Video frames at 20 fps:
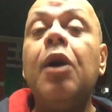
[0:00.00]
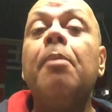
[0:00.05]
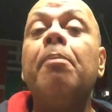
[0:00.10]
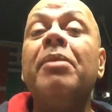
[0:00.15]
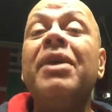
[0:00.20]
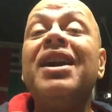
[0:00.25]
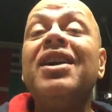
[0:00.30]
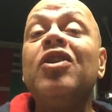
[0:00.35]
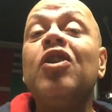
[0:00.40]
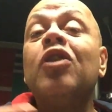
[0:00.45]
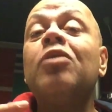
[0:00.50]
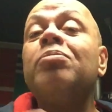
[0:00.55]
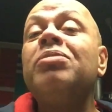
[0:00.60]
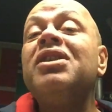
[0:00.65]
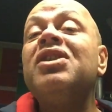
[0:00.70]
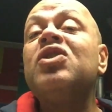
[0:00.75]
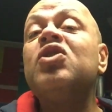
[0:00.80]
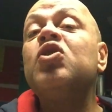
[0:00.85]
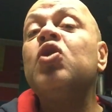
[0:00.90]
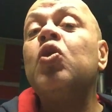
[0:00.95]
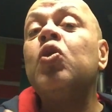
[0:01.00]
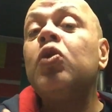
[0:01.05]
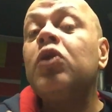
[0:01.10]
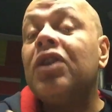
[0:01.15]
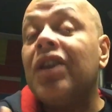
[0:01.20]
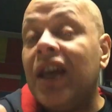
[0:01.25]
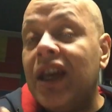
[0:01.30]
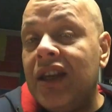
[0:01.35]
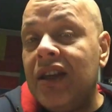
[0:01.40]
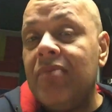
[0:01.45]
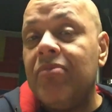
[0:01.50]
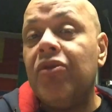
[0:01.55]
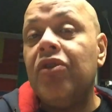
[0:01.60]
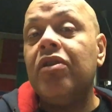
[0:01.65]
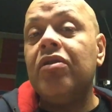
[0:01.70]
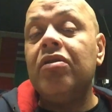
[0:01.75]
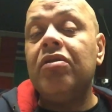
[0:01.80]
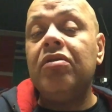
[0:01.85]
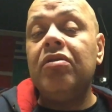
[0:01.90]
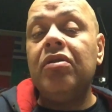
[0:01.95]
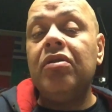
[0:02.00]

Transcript: may not be sold anymore.